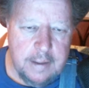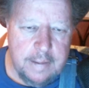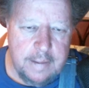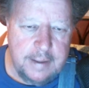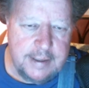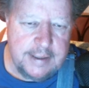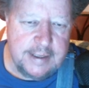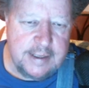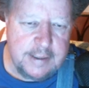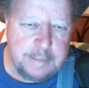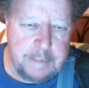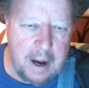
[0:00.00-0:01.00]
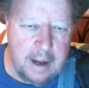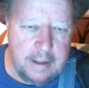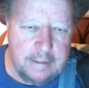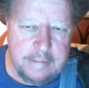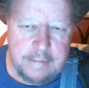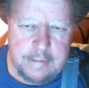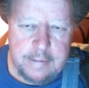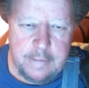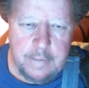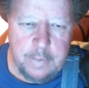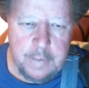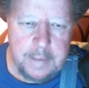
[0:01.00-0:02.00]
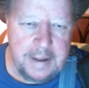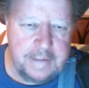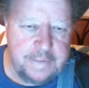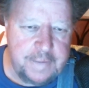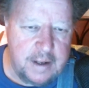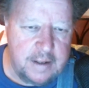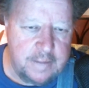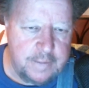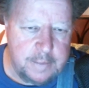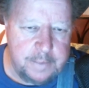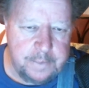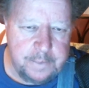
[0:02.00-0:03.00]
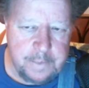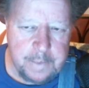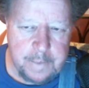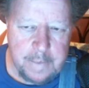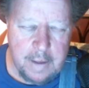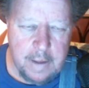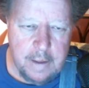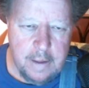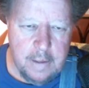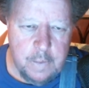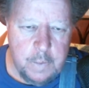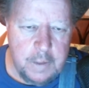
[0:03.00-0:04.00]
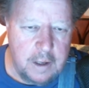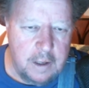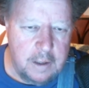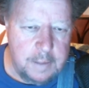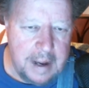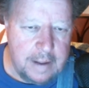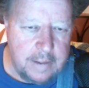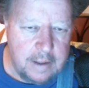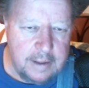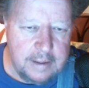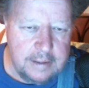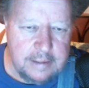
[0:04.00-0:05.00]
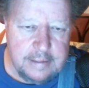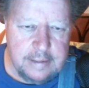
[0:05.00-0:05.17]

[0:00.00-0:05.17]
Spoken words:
They're easy to spot. We make fun of them. We call them out on it.